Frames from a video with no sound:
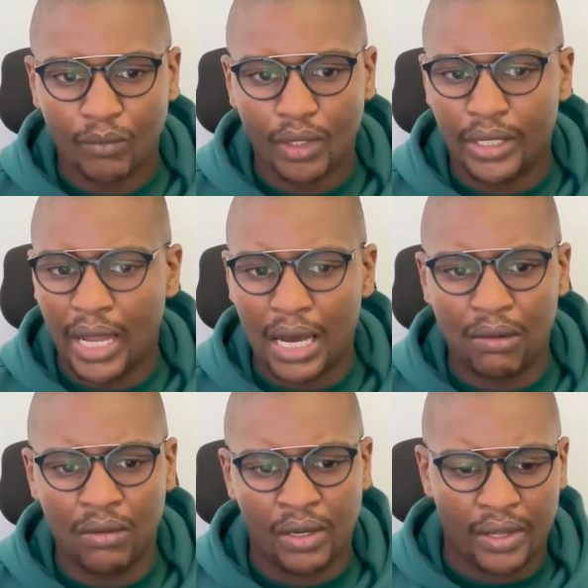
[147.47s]

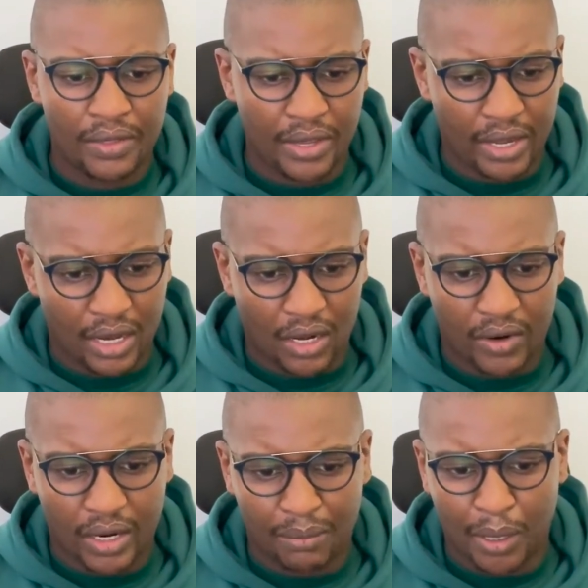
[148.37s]
Now, there are
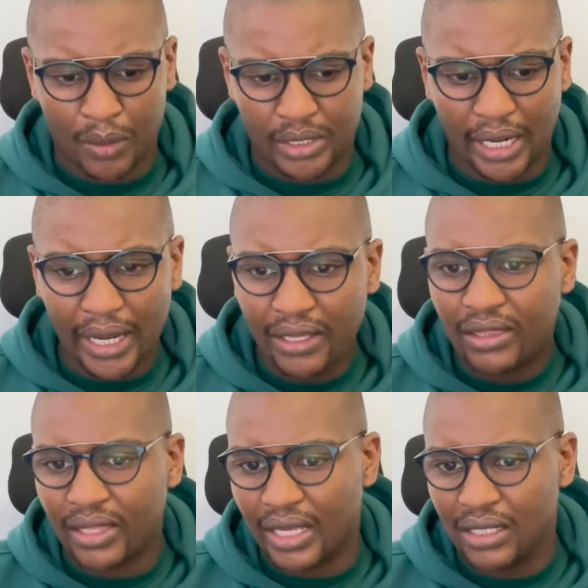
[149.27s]
about 8
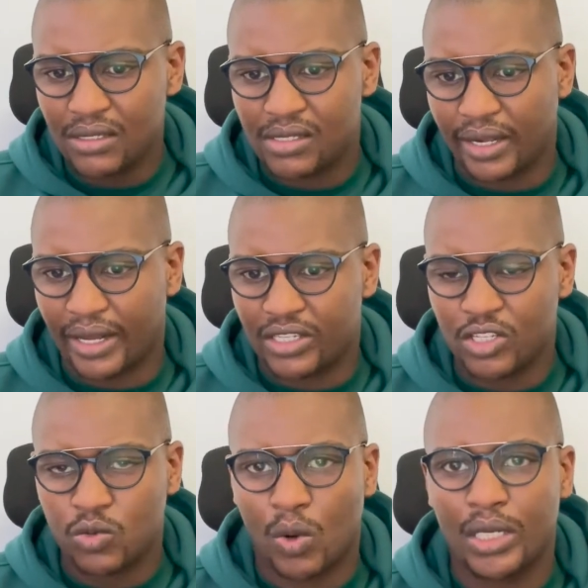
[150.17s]
things that I
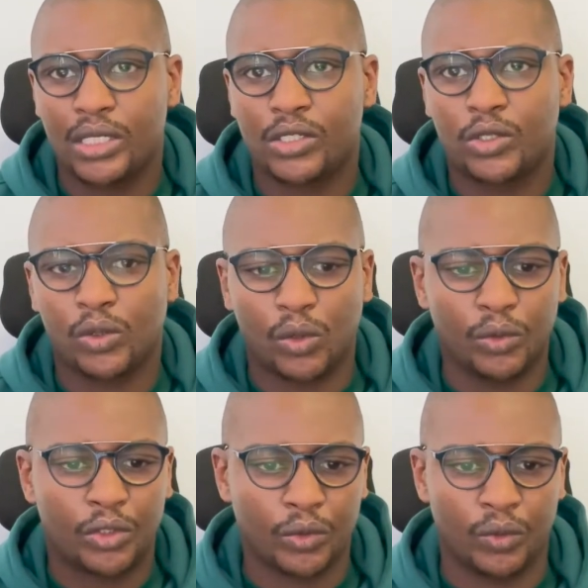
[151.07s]
just want us to go
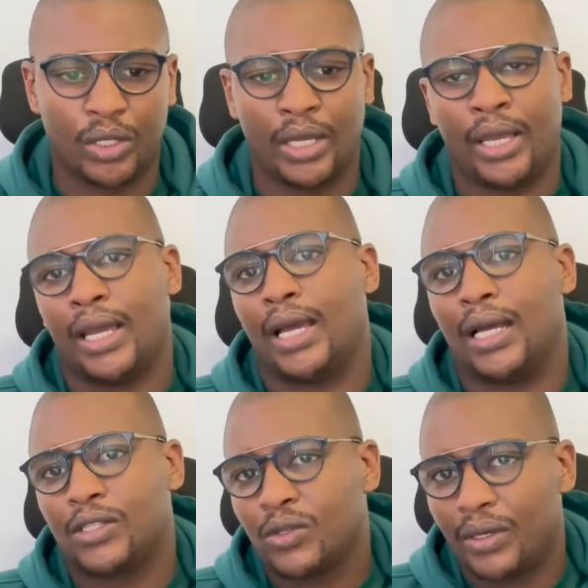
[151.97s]
through.
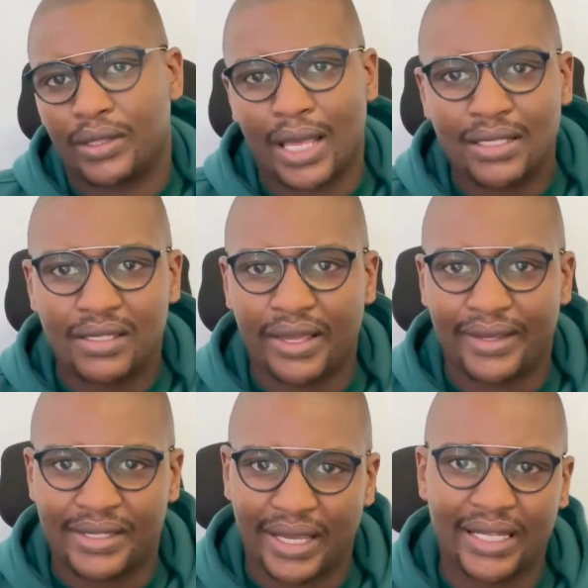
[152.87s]
So that's the
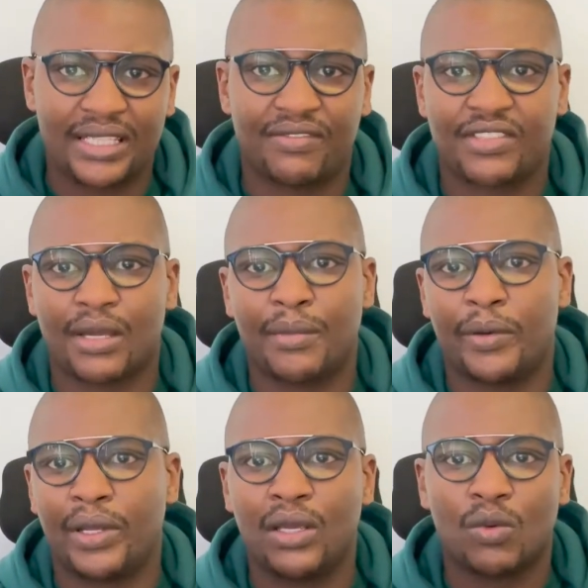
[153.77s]
executive
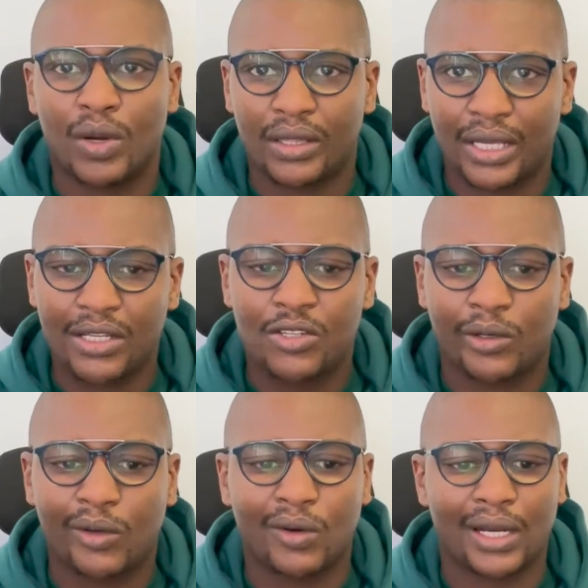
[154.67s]
summary, what that should
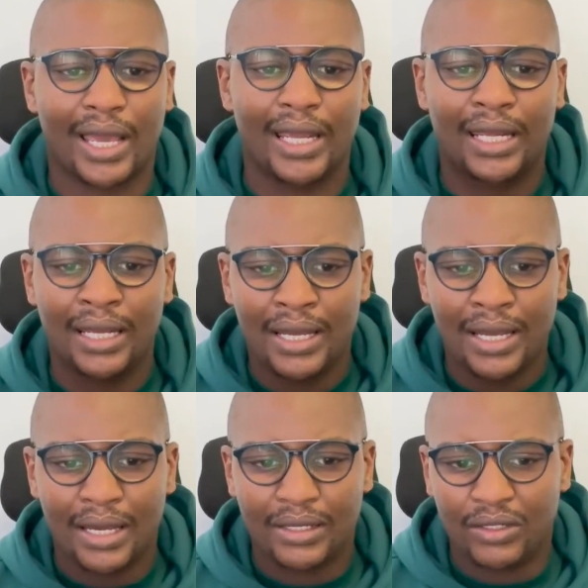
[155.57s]
look like,
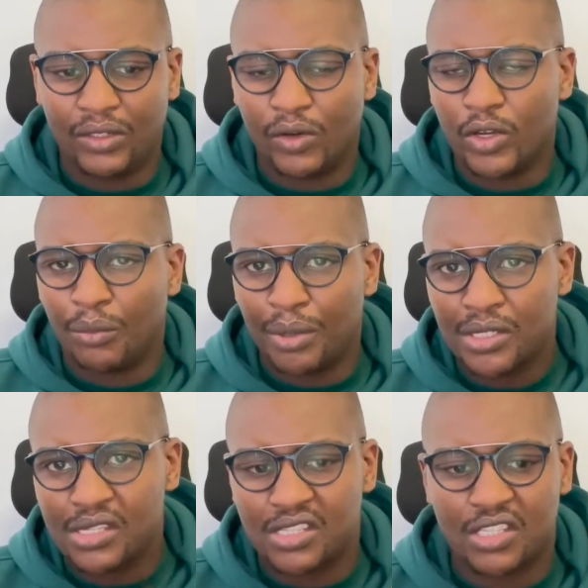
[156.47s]
your
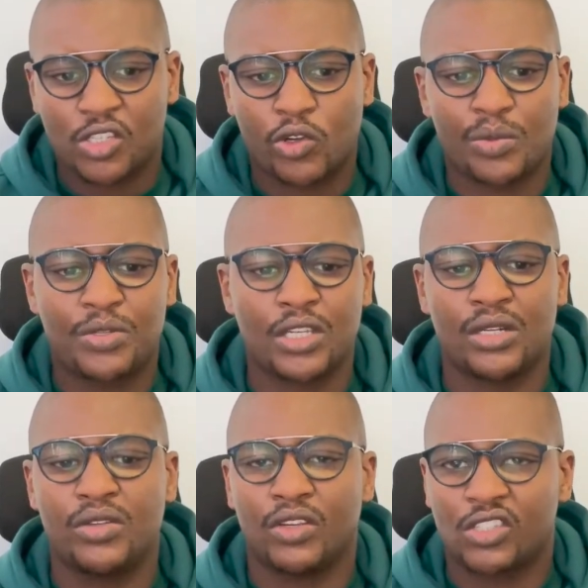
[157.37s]
business description,
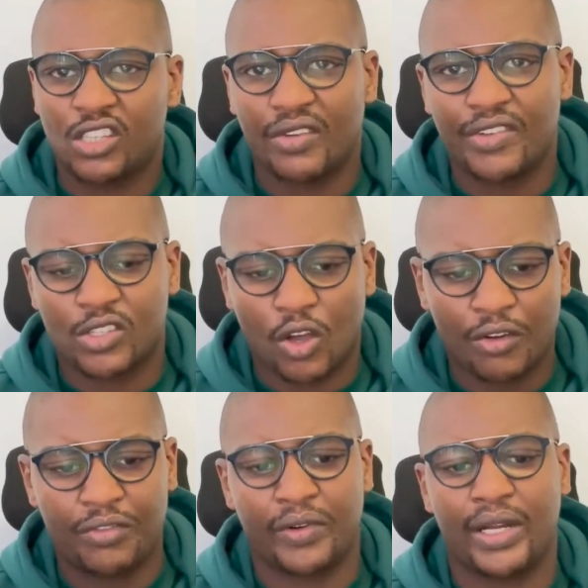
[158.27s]
your service
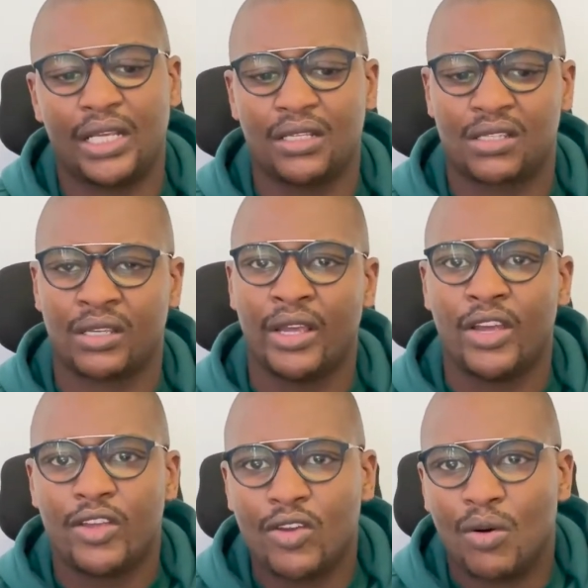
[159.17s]
offerings,
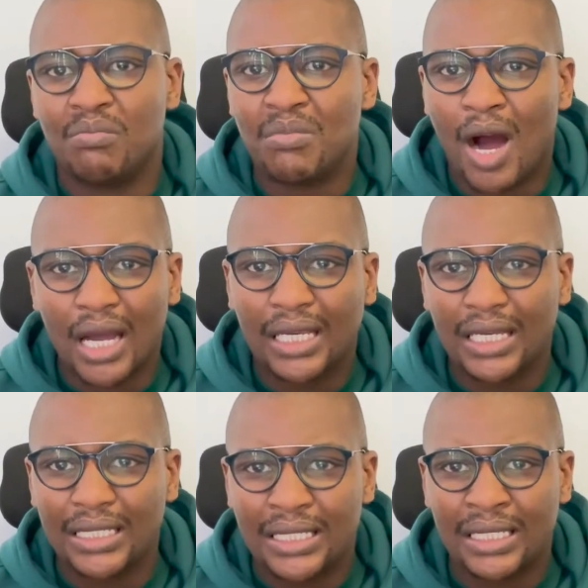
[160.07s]
your
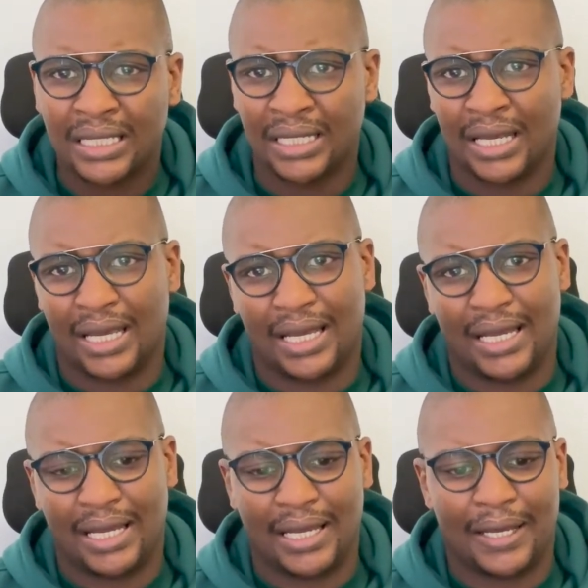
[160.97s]
market,
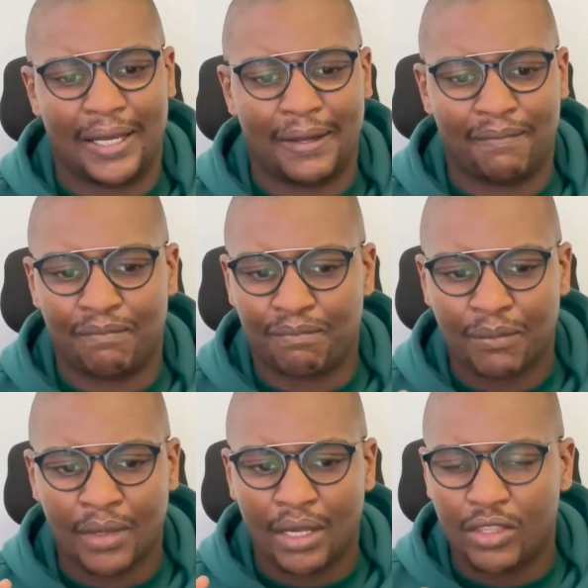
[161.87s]
the
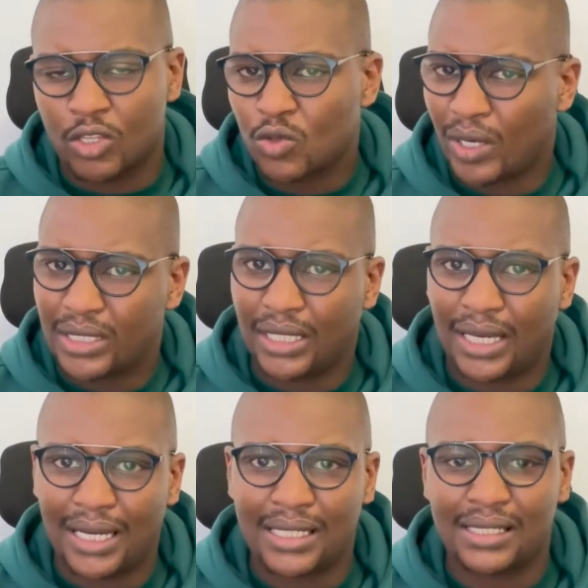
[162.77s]
SWOT
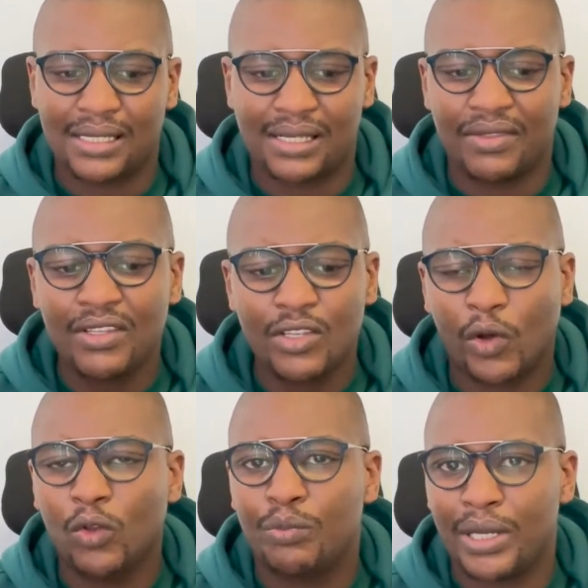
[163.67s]
analysis, and these are
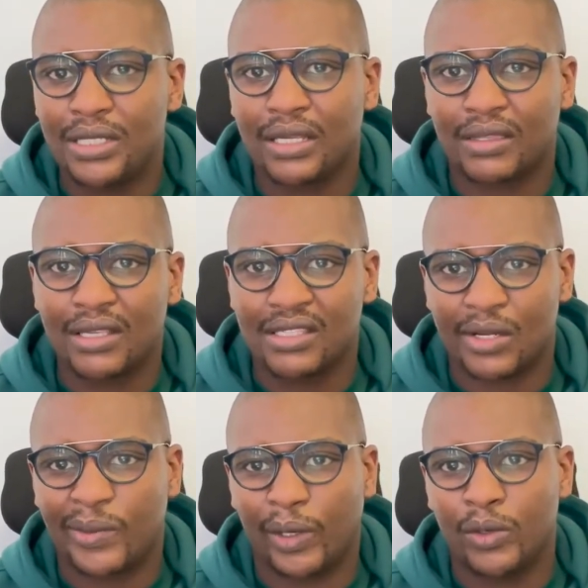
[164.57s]
all basic things that
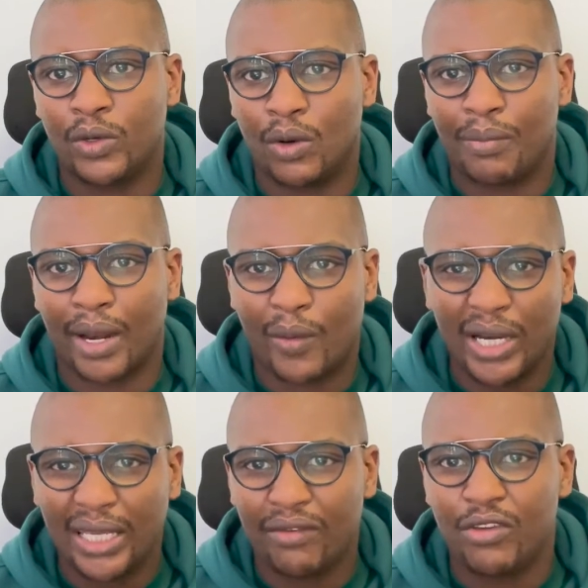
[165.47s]
we all know. But I want to
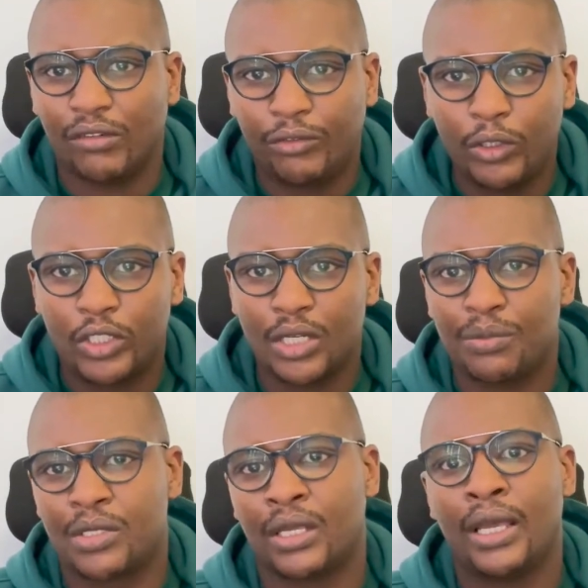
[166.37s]
give you a few
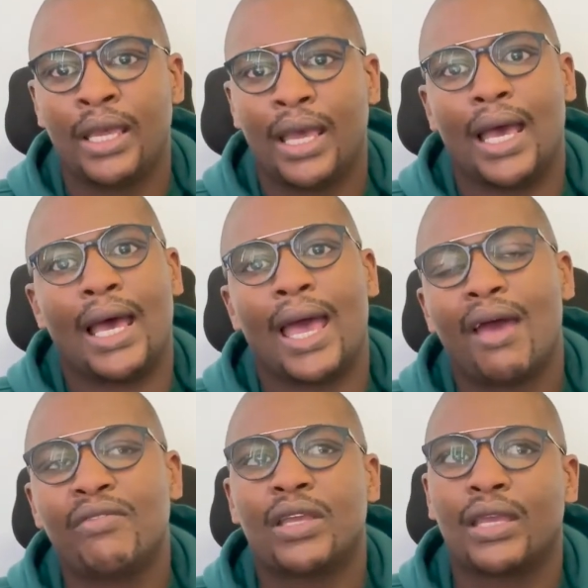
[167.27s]
tips,
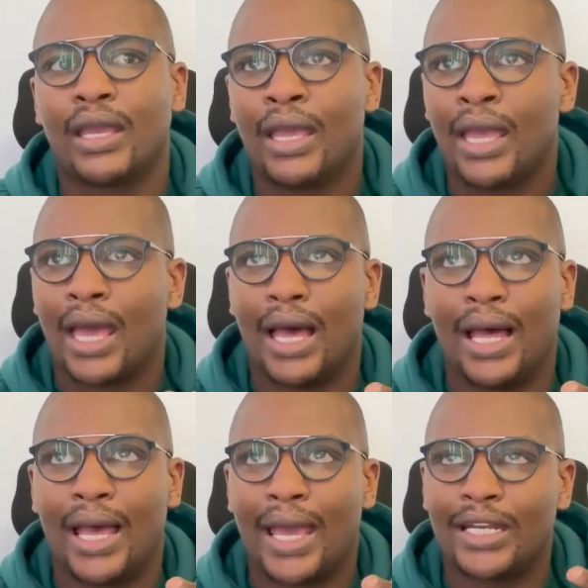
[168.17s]
having
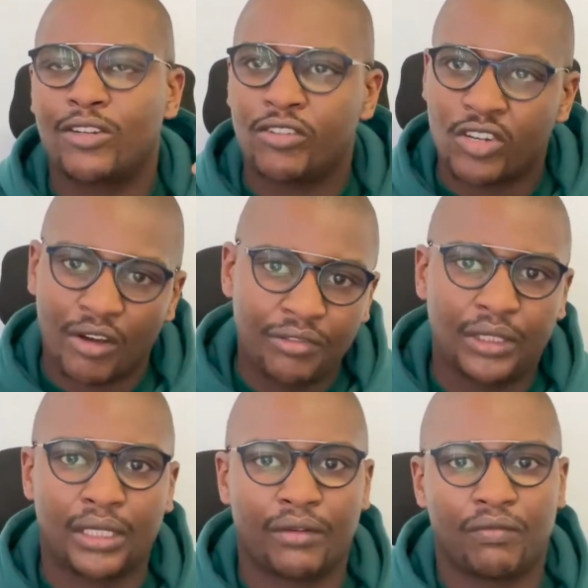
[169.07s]
had
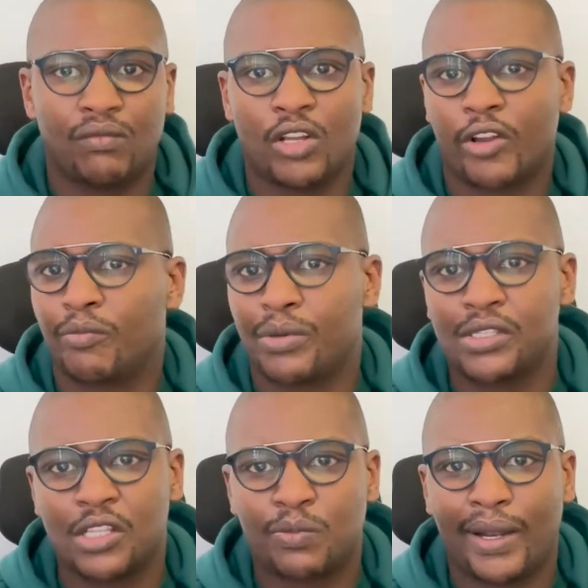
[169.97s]
drafted a lot of
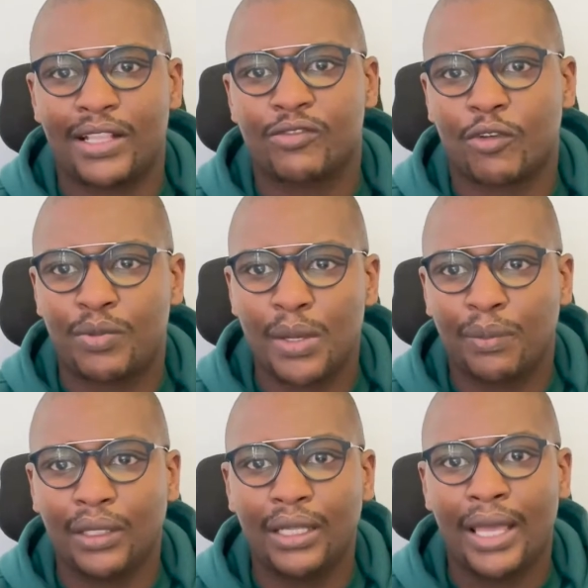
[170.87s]
business plans for
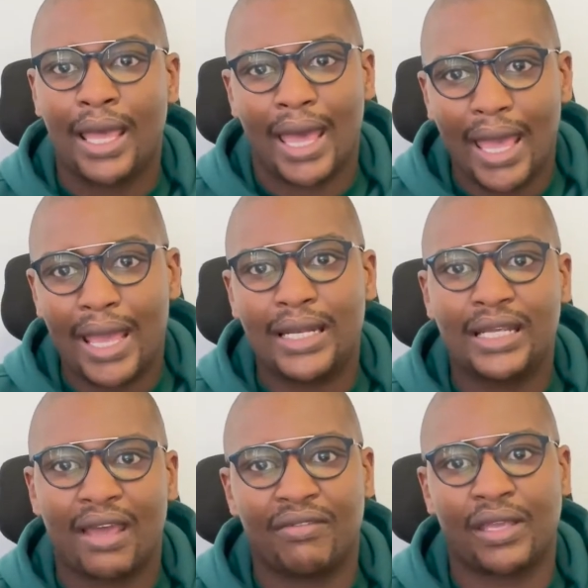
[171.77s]
people and
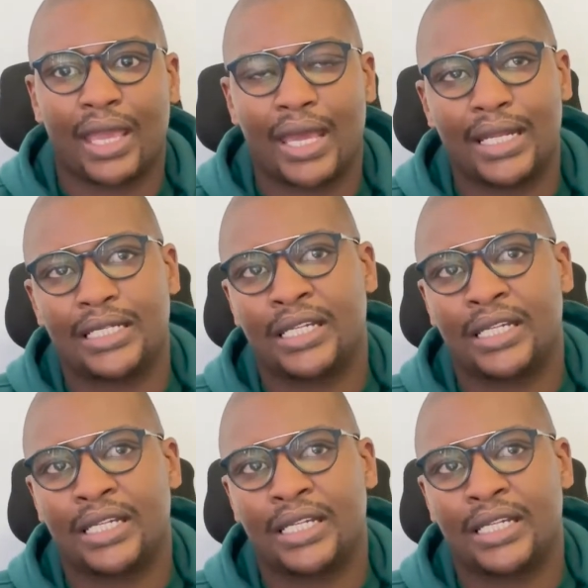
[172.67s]
having had,